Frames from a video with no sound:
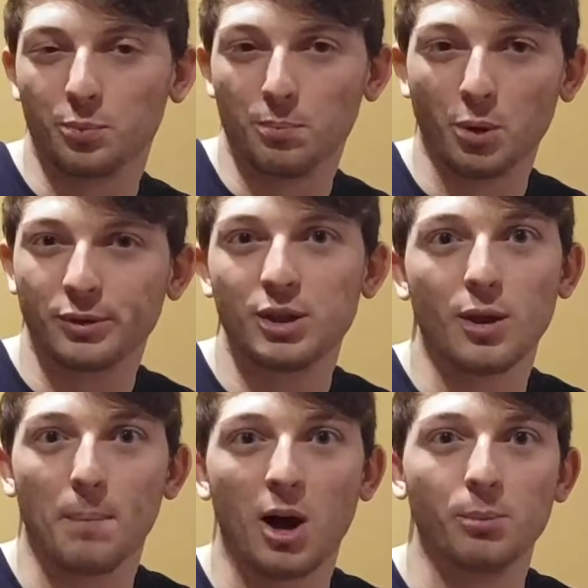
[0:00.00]
mostly
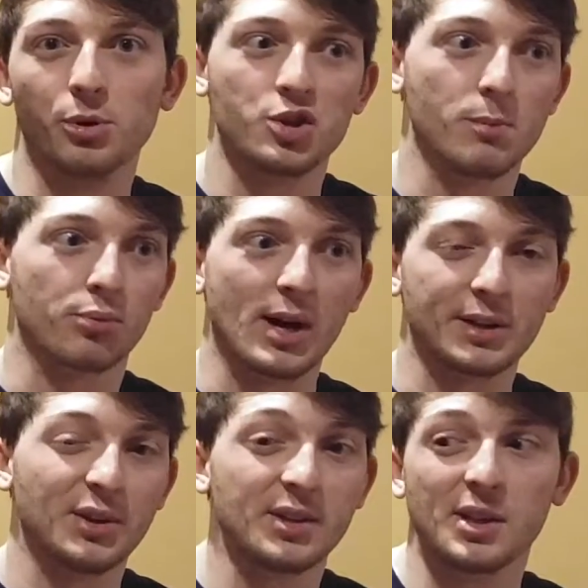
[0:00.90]
the publishing
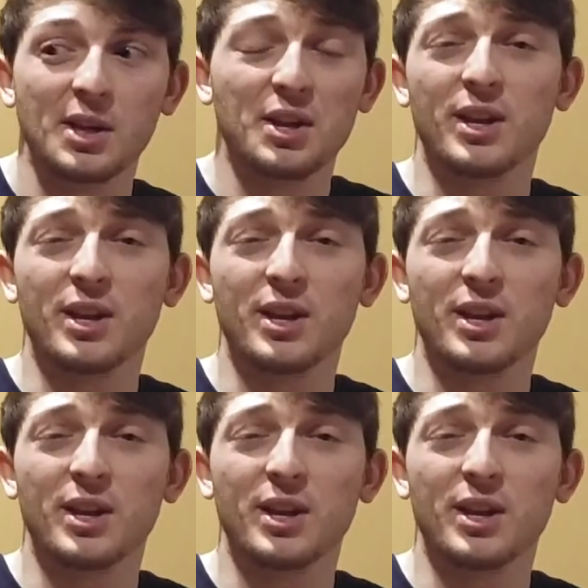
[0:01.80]
process